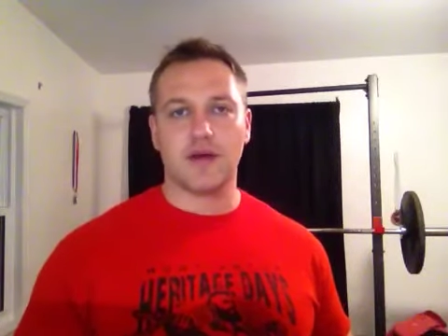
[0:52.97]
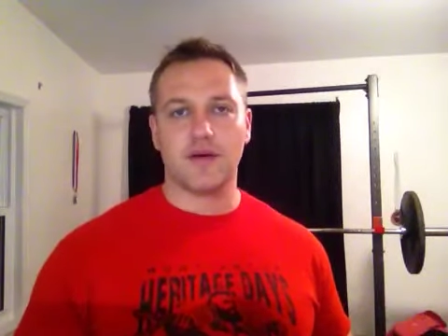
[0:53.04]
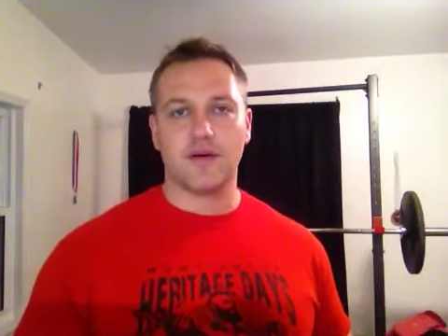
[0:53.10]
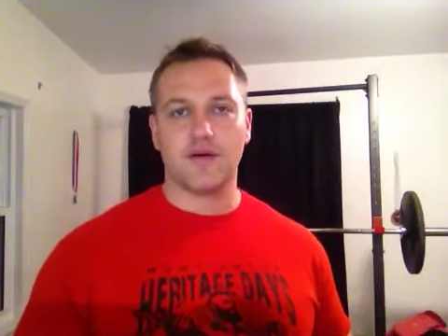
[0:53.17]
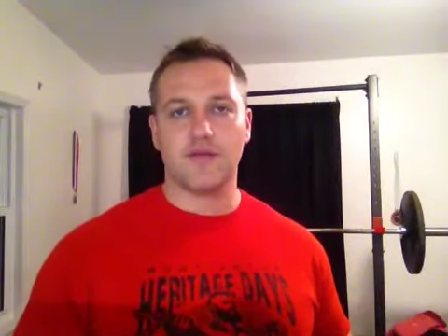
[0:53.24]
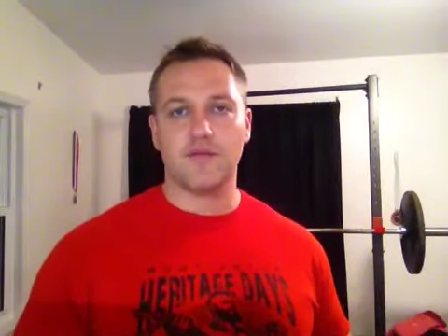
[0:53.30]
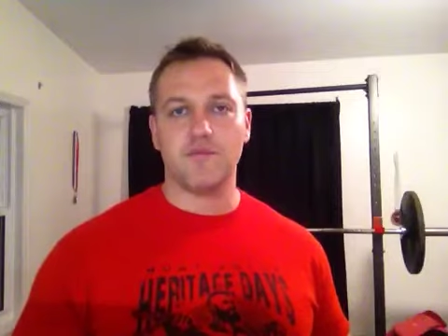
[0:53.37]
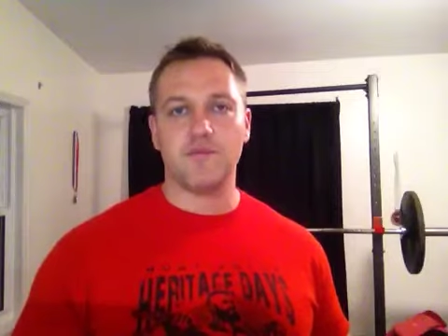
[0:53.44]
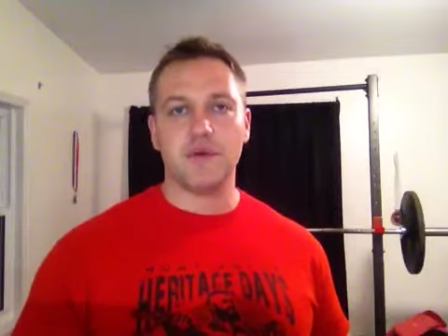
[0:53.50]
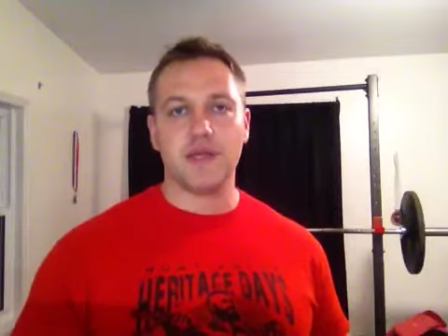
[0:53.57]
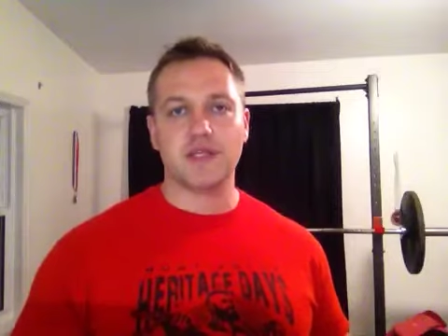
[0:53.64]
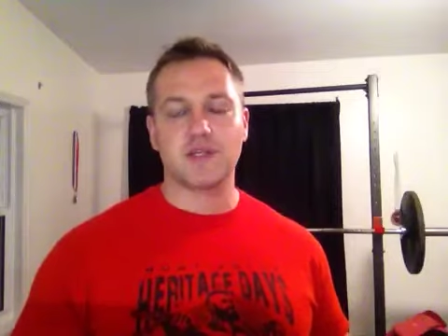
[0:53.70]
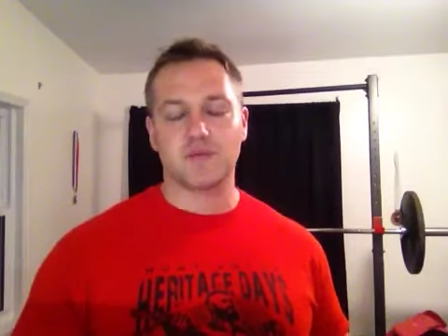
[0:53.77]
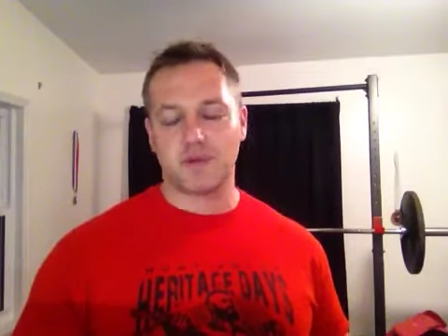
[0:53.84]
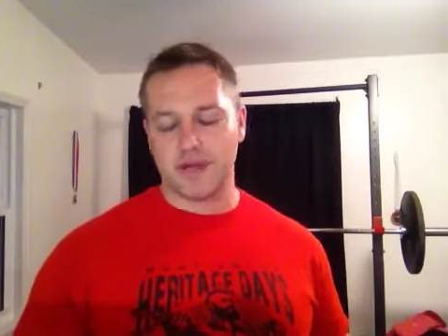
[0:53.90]
of
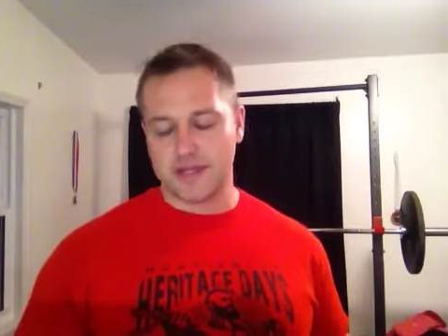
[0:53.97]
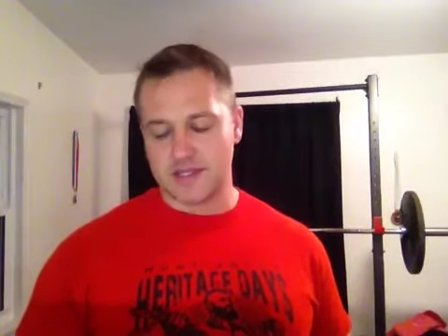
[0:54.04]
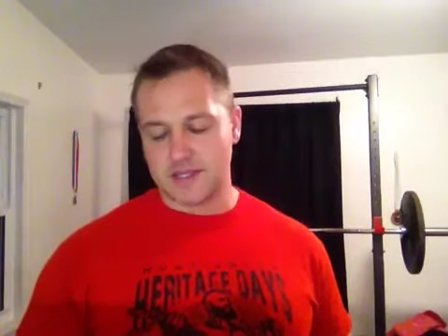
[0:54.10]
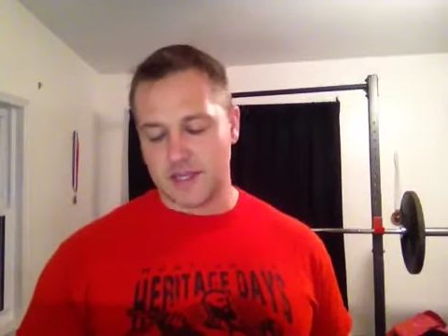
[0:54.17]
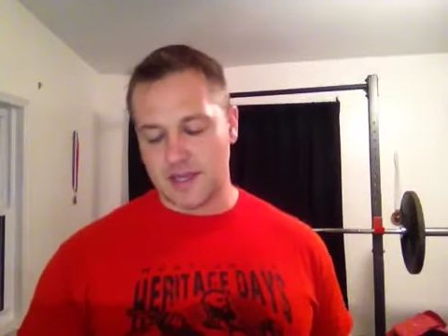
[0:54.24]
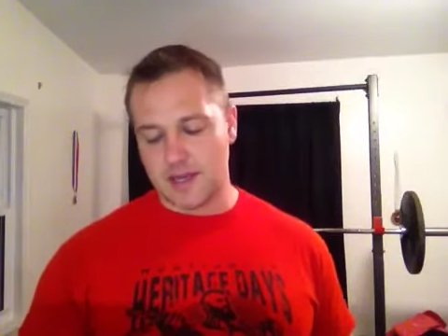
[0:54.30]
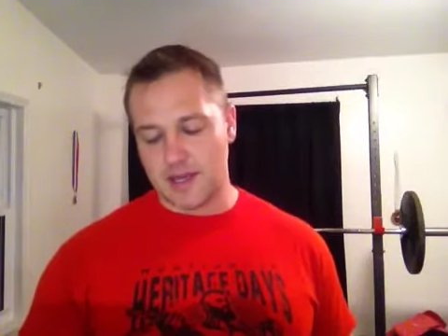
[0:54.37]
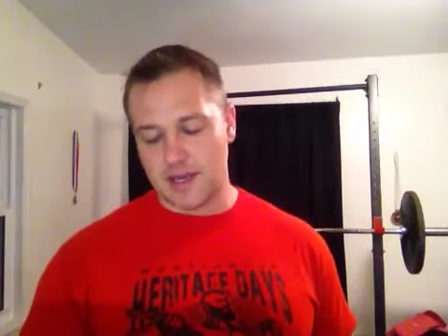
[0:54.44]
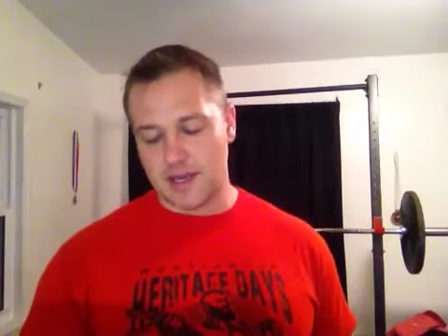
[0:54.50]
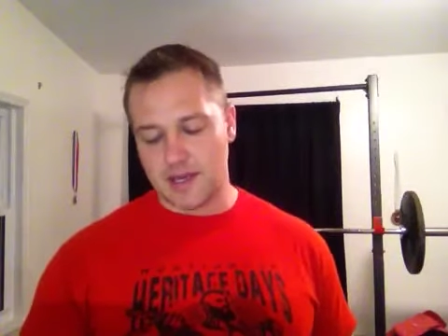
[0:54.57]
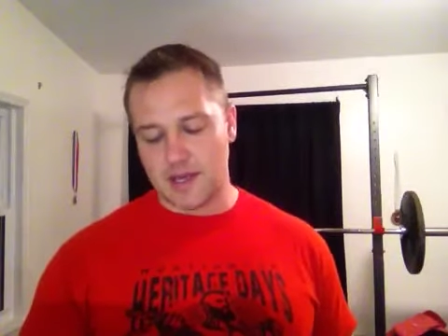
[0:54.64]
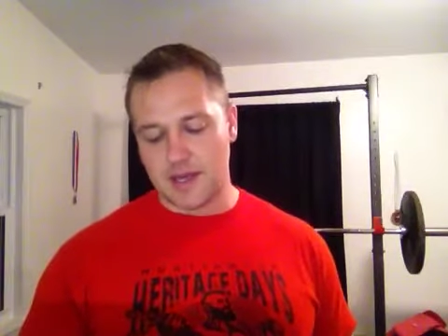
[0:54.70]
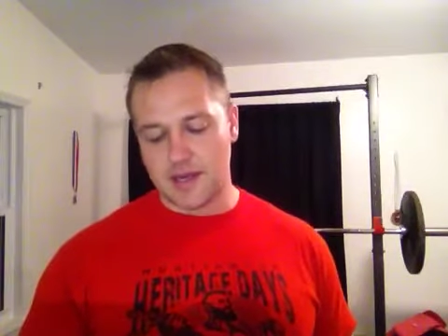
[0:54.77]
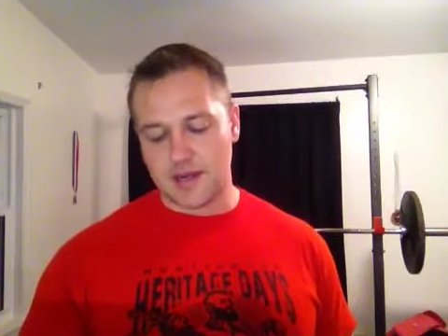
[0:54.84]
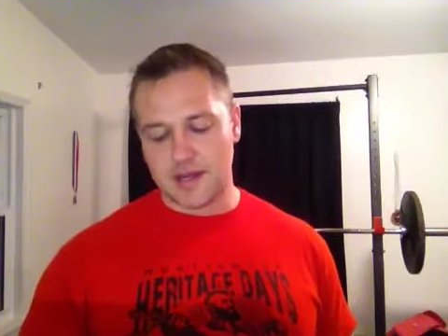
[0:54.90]
bench pressing, it
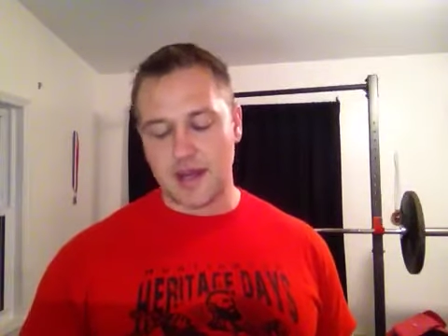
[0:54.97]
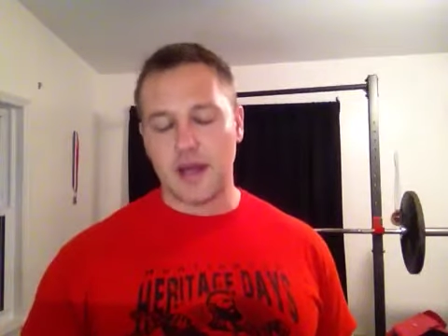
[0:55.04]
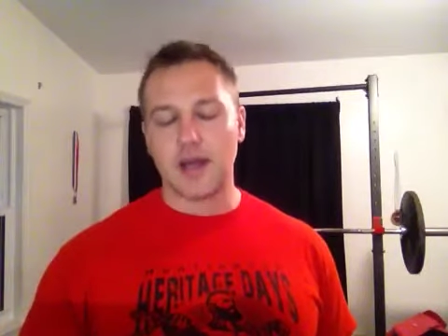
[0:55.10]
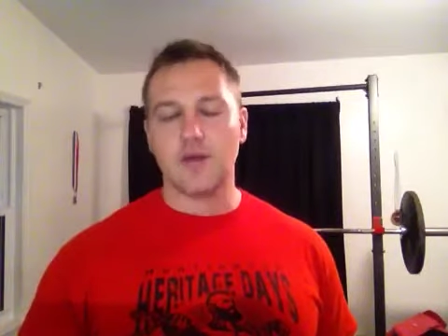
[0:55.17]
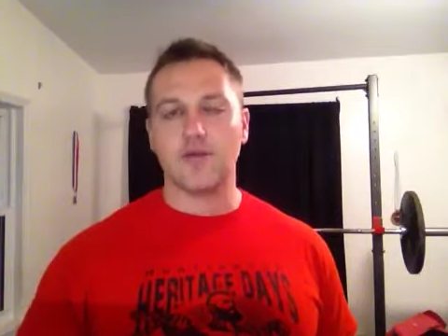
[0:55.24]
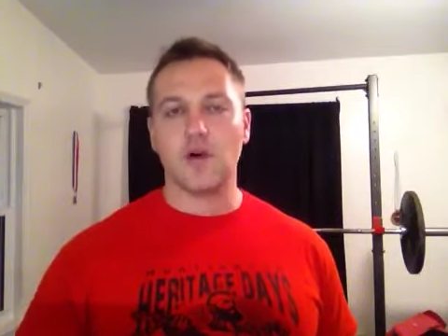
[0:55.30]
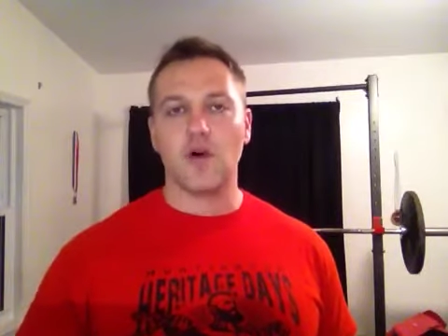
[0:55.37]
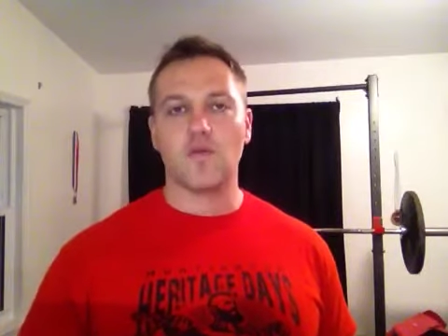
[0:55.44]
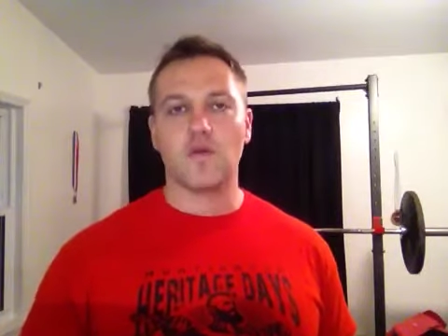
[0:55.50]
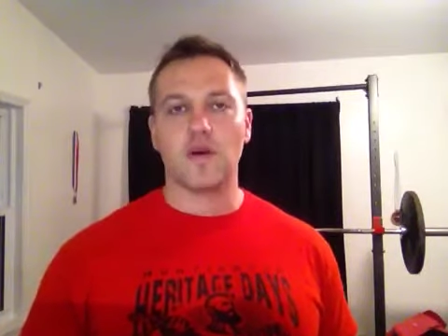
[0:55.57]
can kind of